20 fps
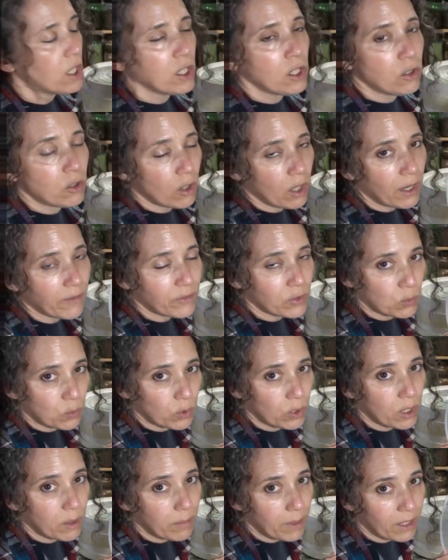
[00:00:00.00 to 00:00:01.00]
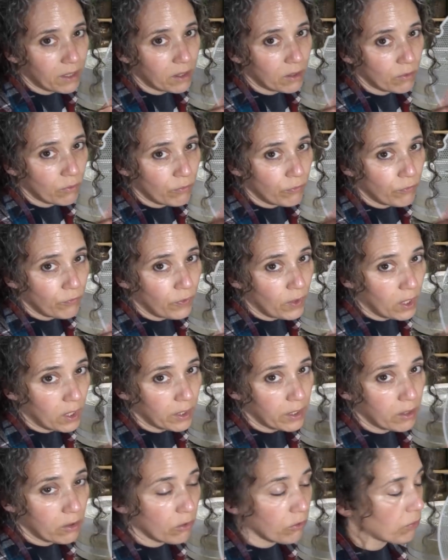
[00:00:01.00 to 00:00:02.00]
you don't have to worry about them
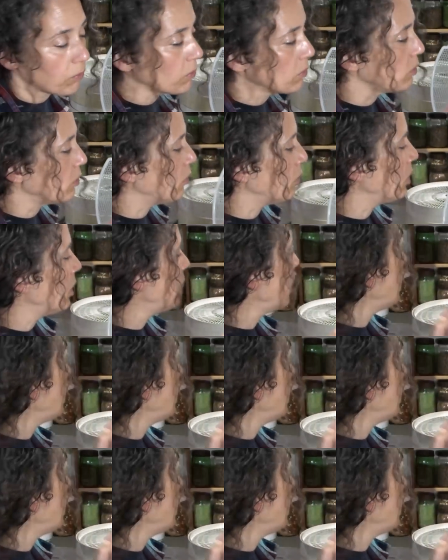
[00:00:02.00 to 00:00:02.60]
falling through.